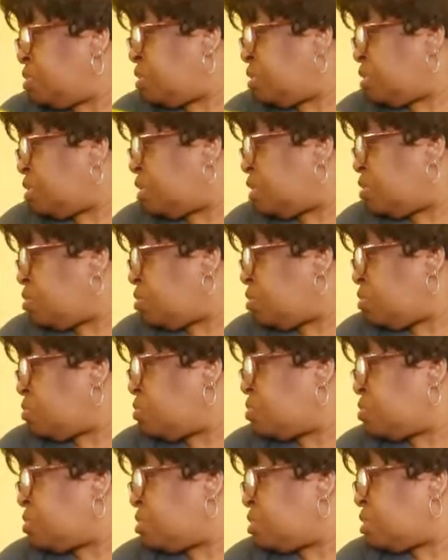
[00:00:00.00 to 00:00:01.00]
It still looks
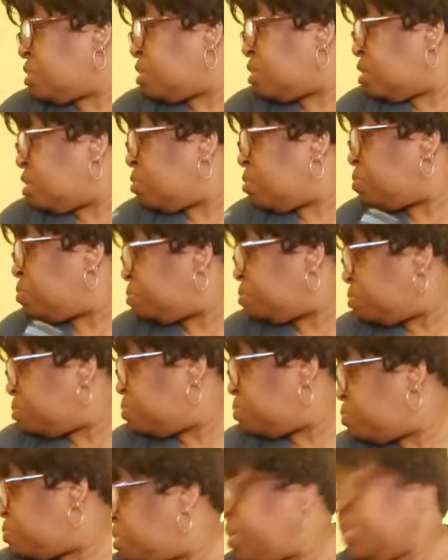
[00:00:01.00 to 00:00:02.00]

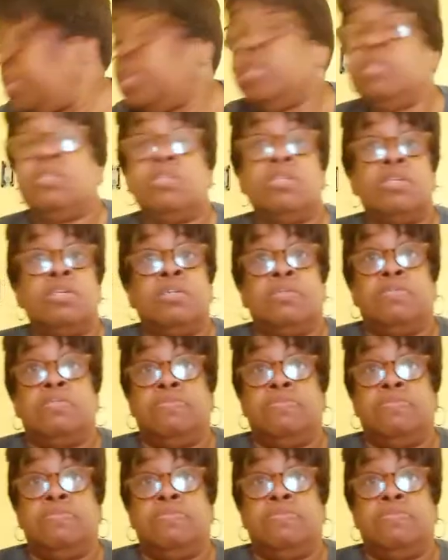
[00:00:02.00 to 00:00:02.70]
pretty decent.